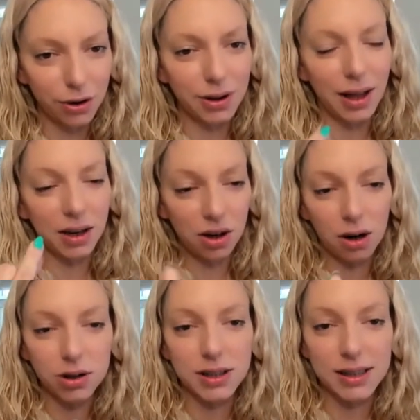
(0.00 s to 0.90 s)
You're like,
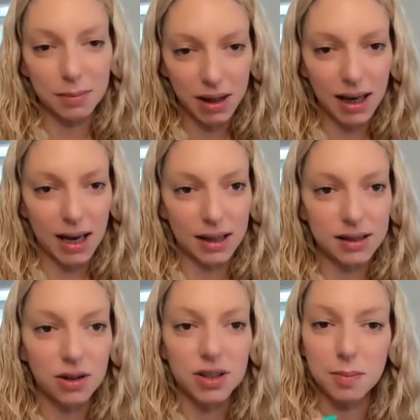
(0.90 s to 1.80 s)
girl, just give me the
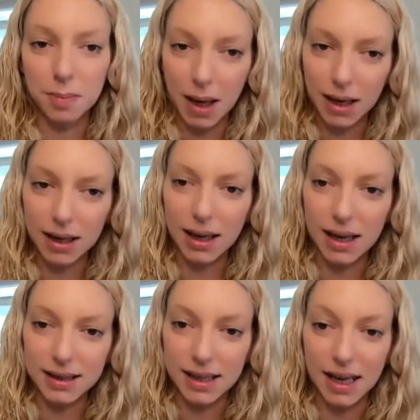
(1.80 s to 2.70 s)
answers, make it
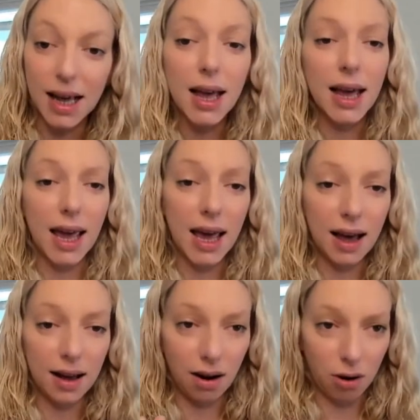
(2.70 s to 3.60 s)
easy.
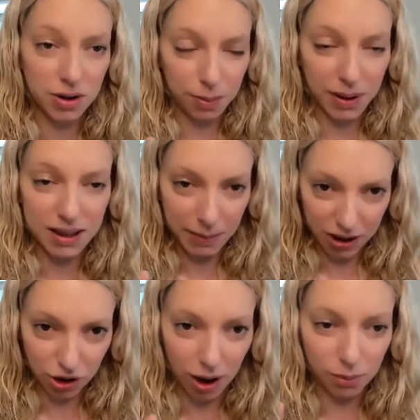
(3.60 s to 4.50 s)
And also, please
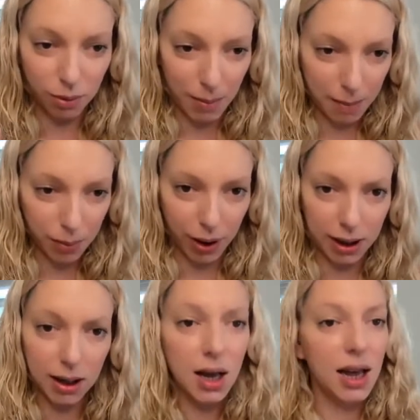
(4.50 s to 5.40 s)
make sure I'll remember
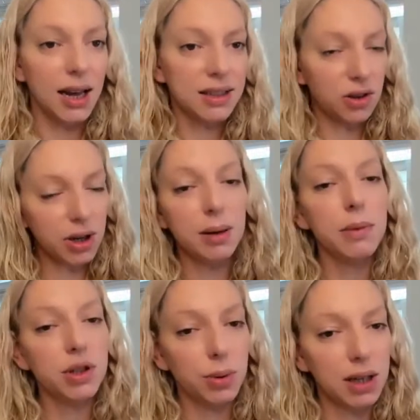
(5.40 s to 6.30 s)
it. And so
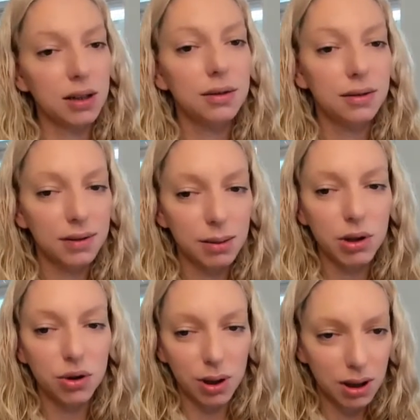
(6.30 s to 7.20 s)
imagery
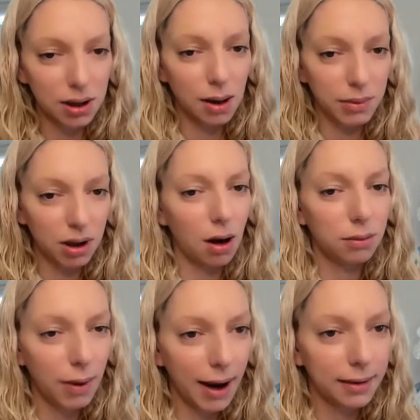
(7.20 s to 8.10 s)
imagery can come a
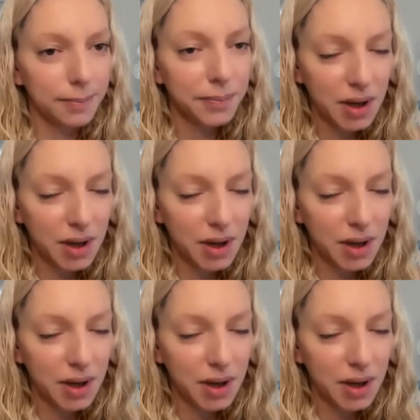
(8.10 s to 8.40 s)
long way.